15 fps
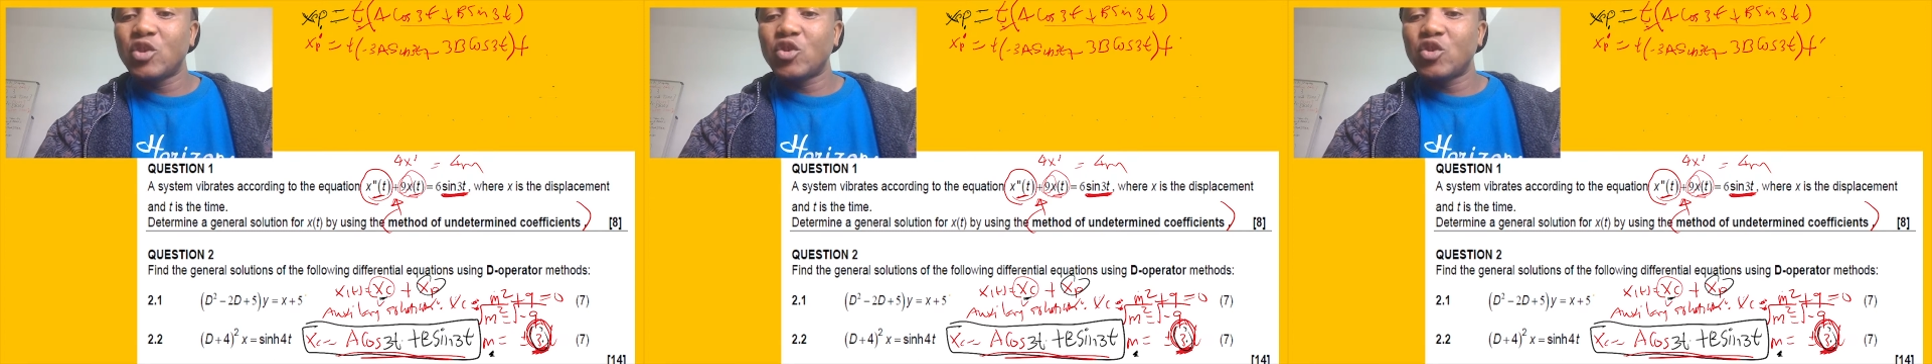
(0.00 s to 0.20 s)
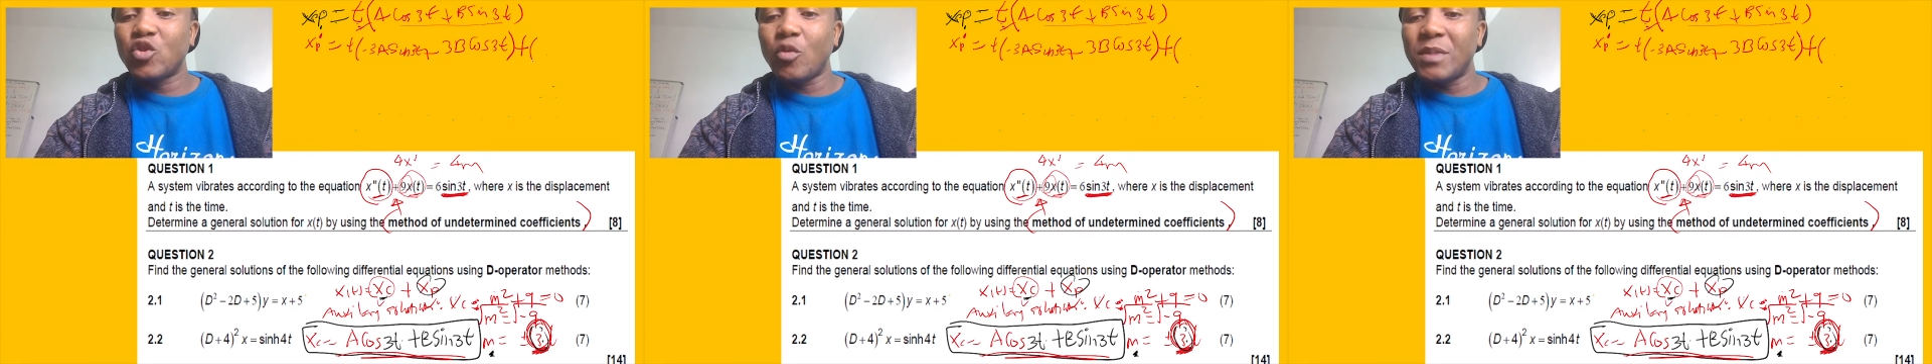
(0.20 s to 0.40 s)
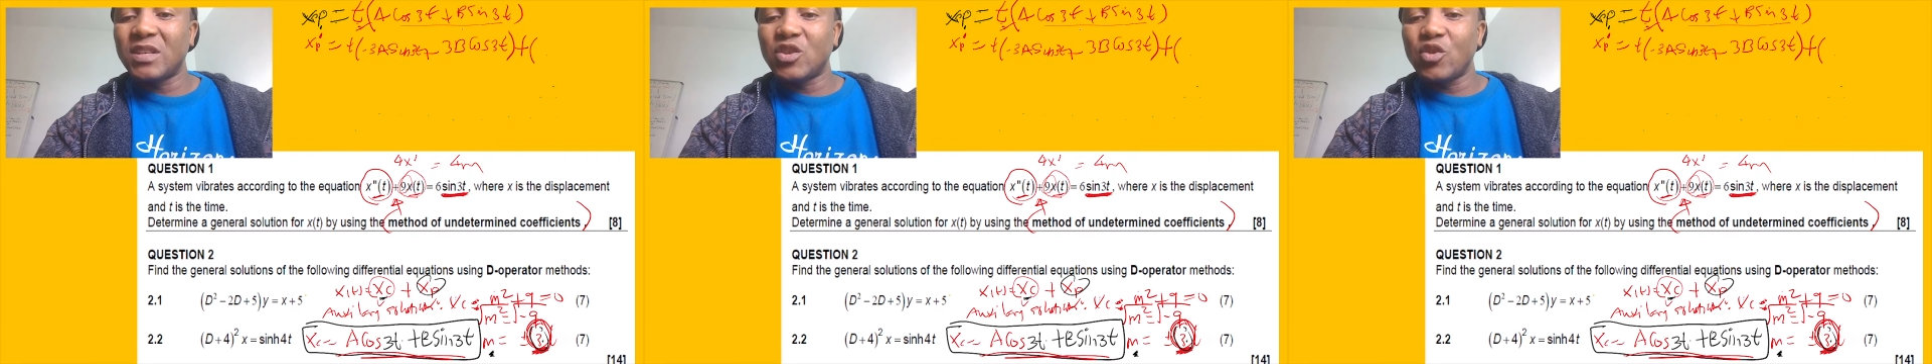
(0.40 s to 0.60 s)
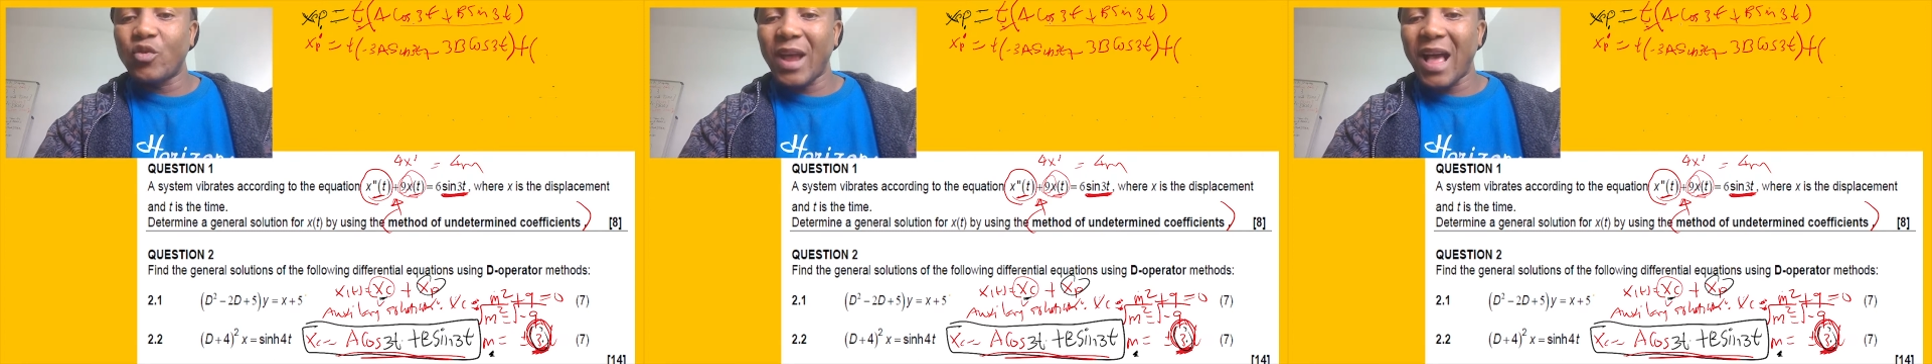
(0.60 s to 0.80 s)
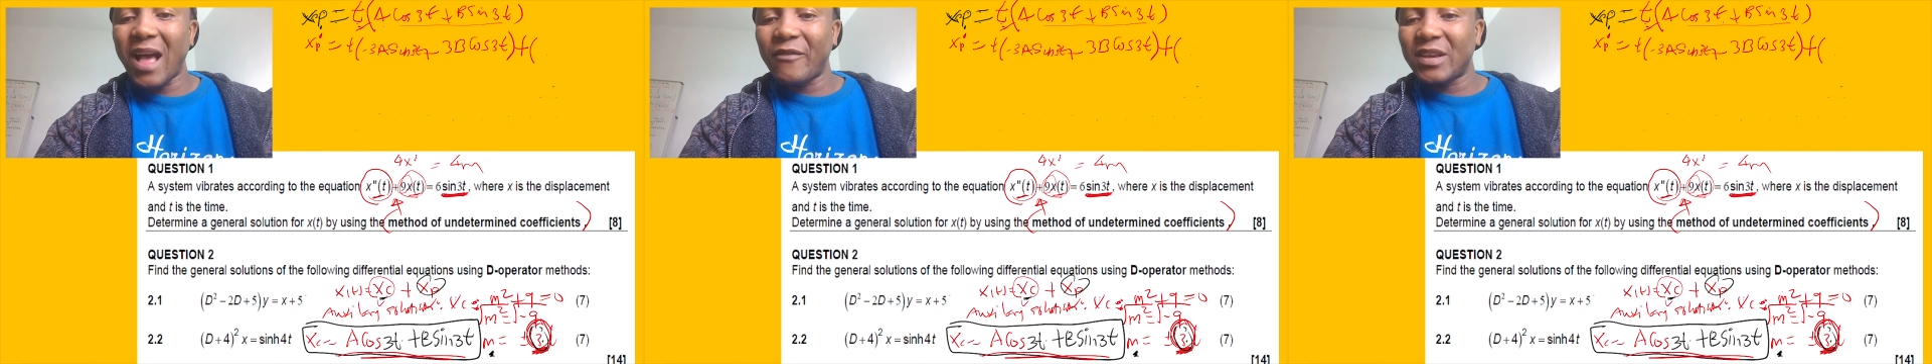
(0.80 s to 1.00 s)
So it means you're
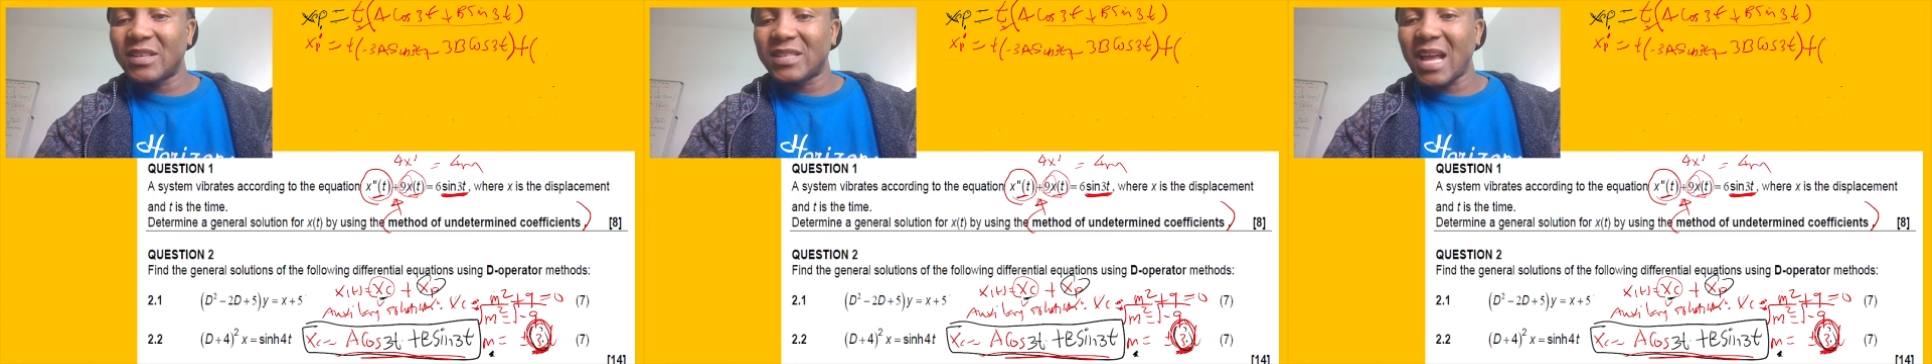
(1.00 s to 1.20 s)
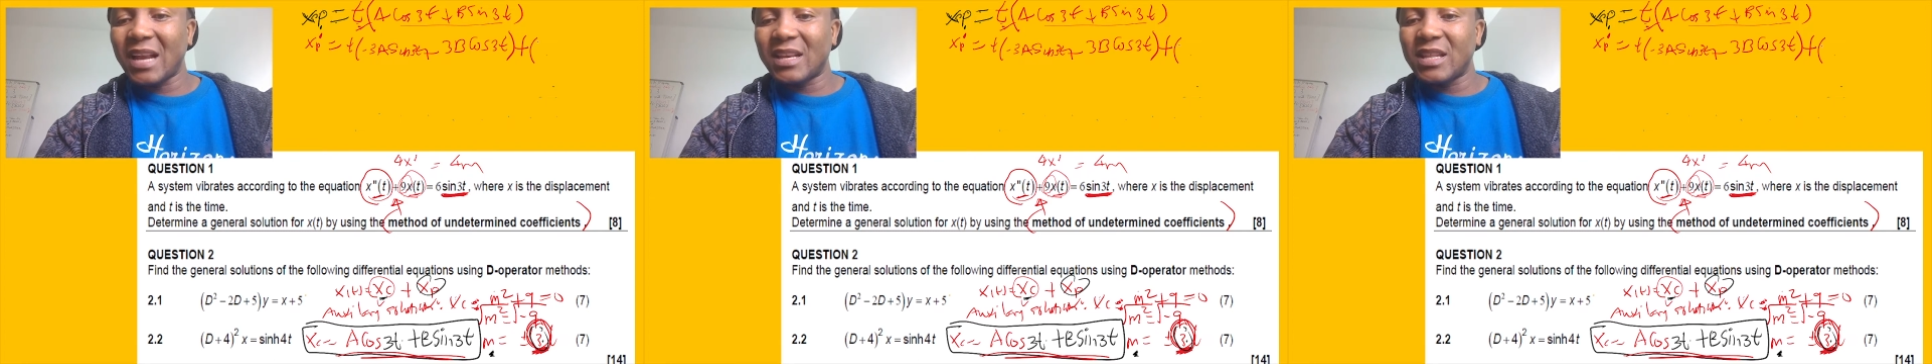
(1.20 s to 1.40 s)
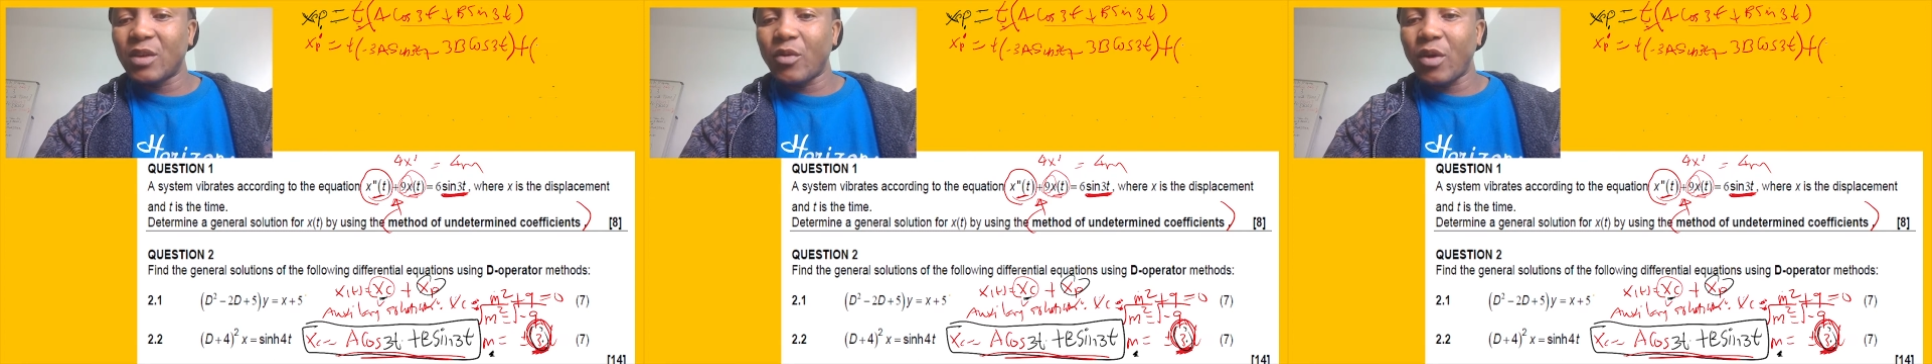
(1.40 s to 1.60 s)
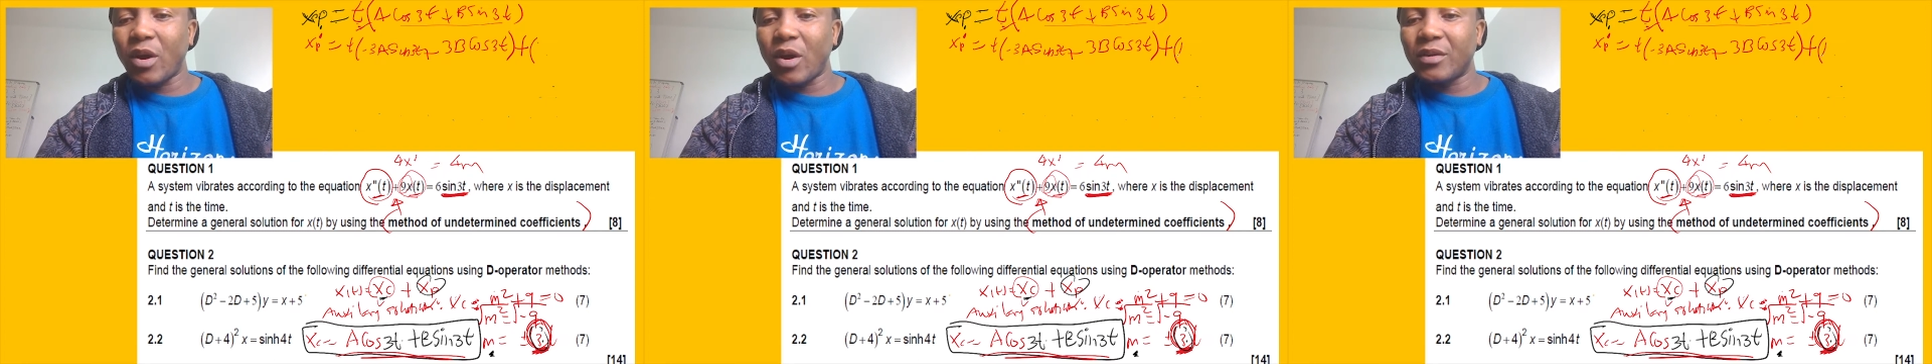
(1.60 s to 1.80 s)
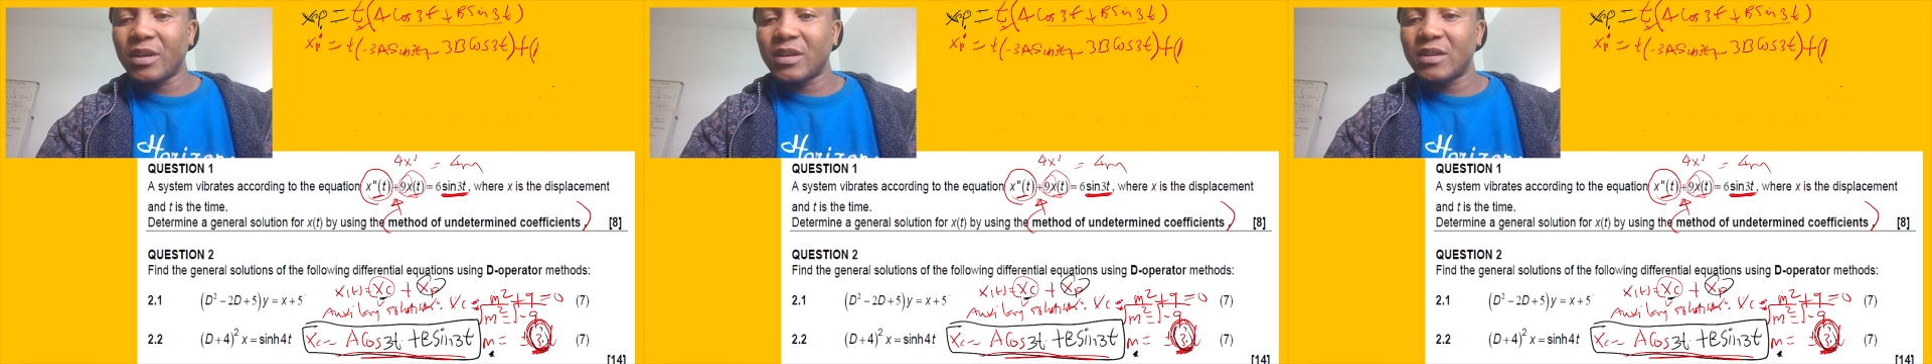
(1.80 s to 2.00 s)
going to have exactly
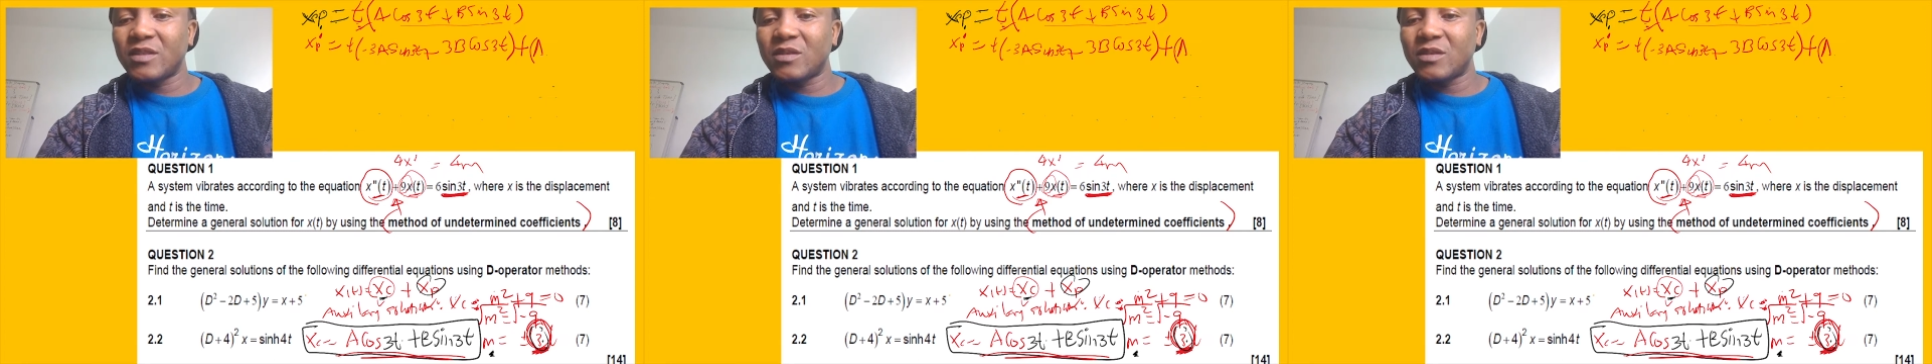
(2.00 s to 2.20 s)
how it is,